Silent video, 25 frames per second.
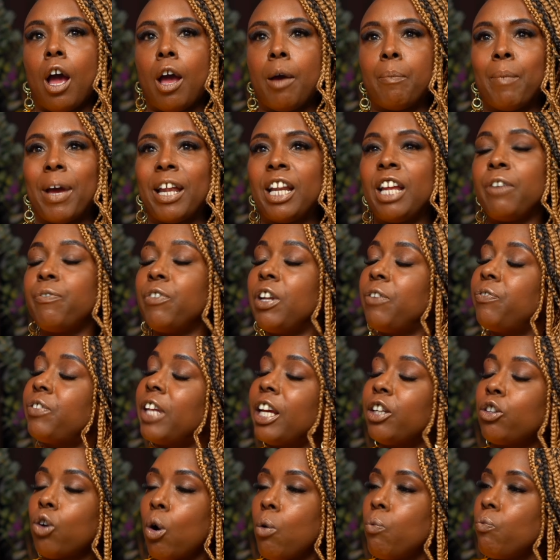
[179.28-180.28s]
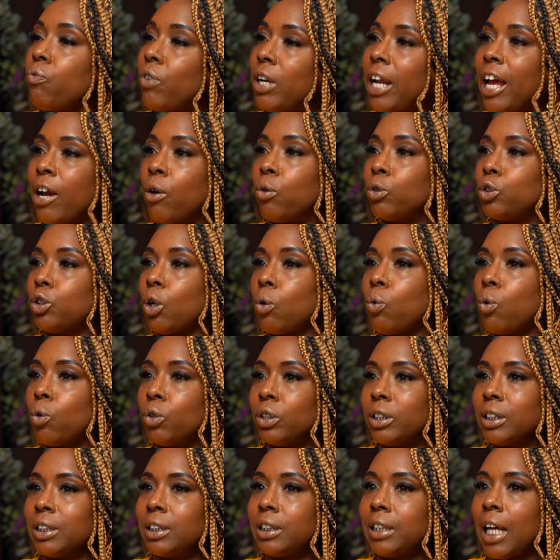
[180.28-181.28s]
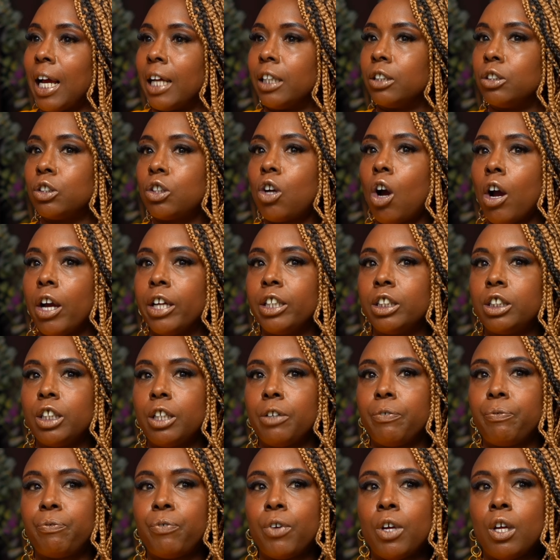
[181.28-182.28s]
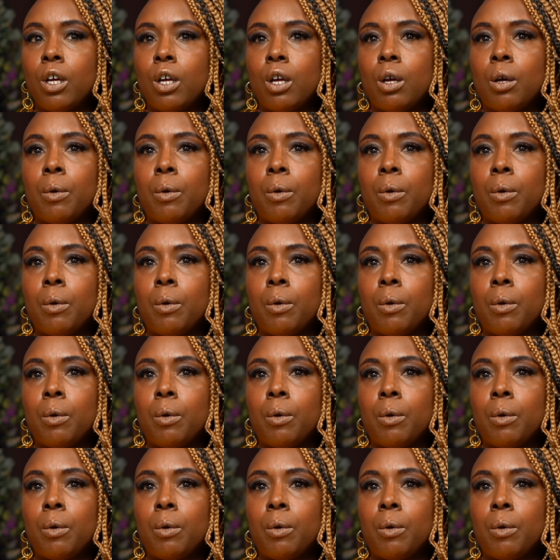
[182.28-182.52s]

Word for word: Um, and even if they don't relate or don't understand, kind of